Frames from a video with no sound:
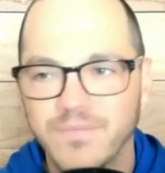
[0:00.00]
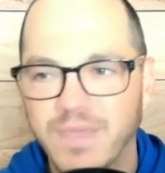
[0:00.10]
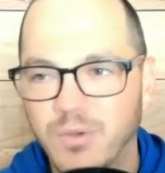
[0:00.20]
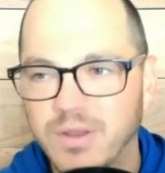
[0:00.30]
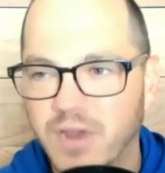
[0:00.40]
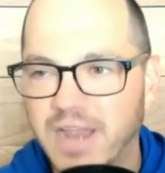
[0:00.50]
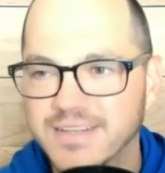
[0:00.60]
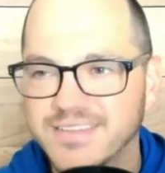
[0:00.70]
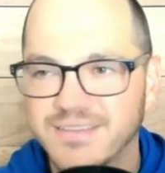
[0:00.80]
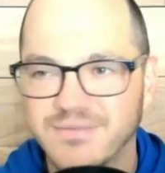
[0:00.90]
they went and
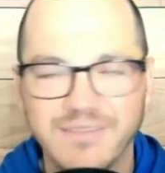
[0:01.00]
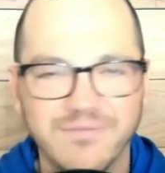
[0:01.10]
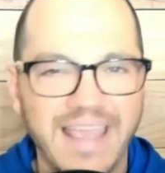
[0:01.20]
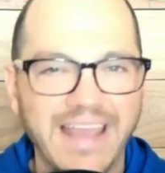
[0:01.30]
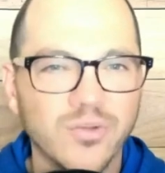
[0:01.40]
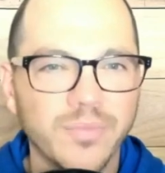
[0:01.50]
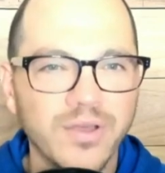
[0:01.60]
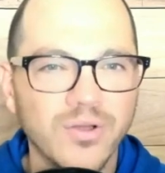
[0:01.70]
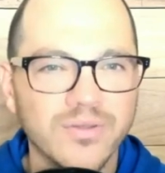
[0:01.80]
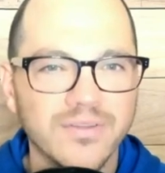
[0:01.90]
practiced at
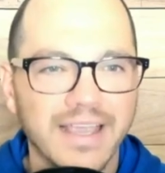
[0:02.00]
Vanderbilt.